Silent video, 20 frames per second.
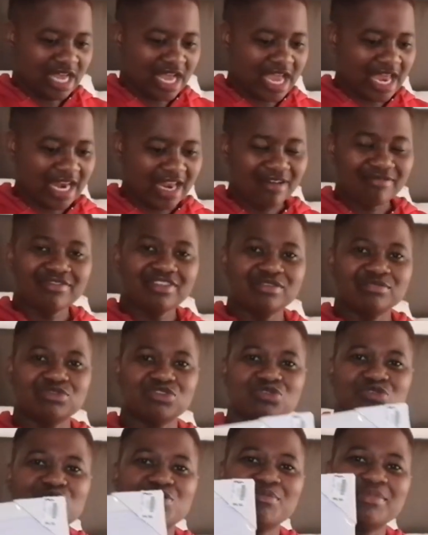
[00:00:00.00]
I love them
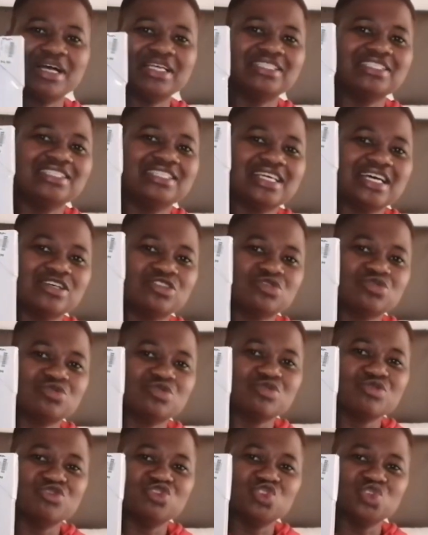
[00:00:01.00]
so much. They are
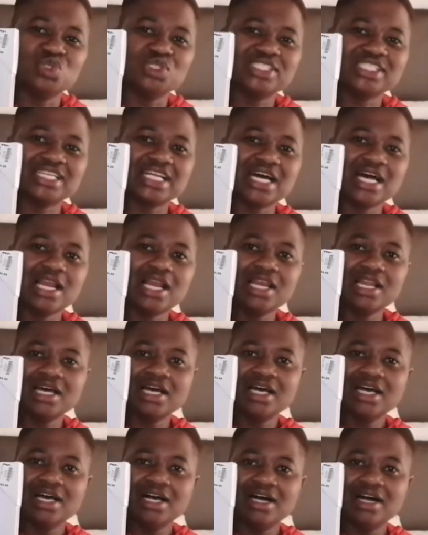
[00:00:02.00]
so neutral,
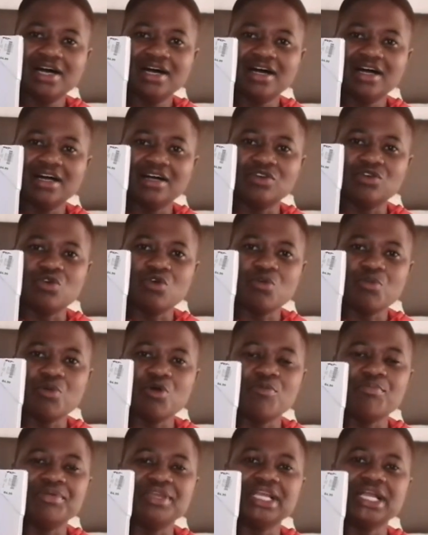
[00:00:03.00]
no
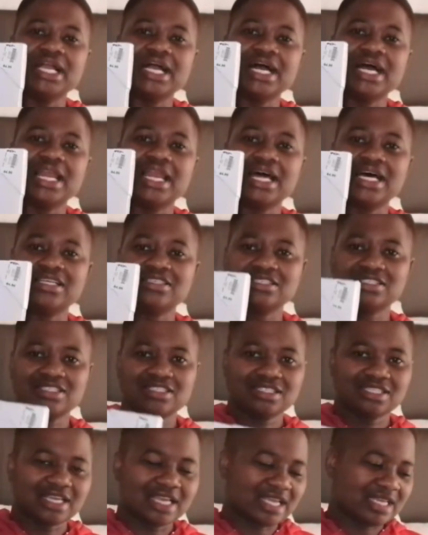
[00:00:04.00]
popping
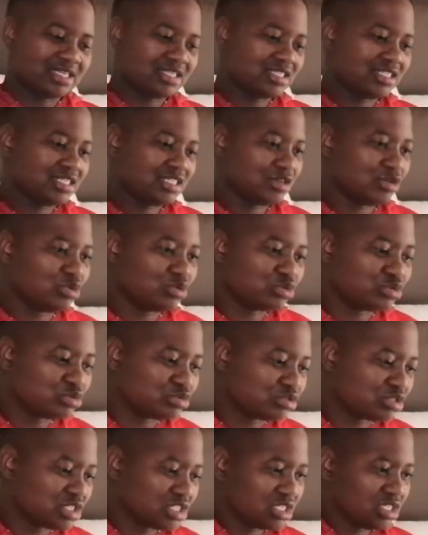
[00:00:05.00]
colors and all
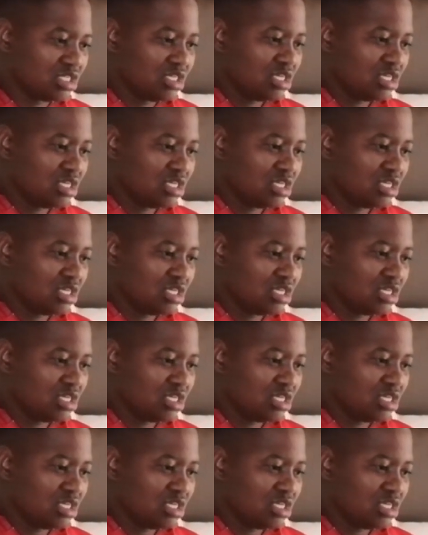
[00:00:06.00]
those